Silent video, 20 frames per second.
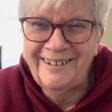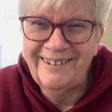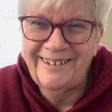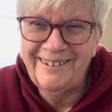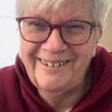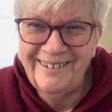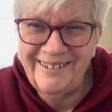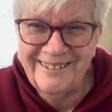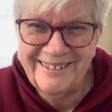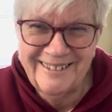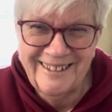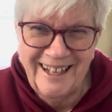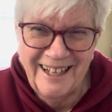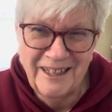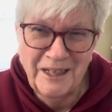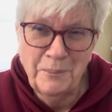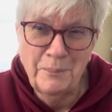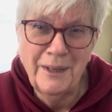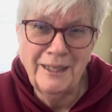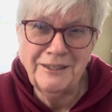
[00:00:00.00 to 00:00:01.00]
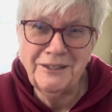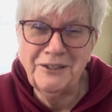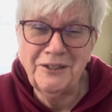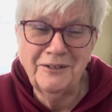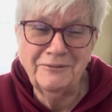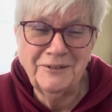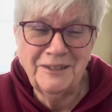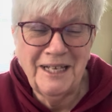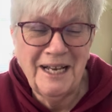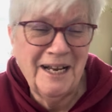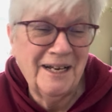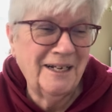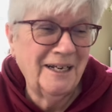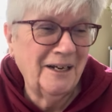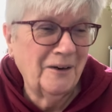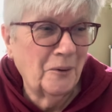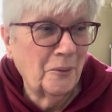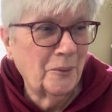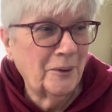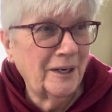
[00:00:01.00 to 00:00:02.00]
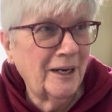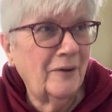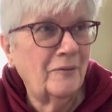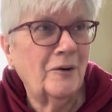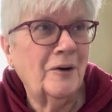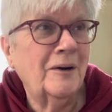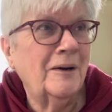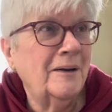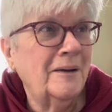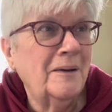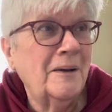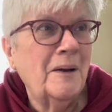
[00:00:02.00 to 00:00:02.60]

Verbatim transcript: it's like the best stuff Sandy or whatever.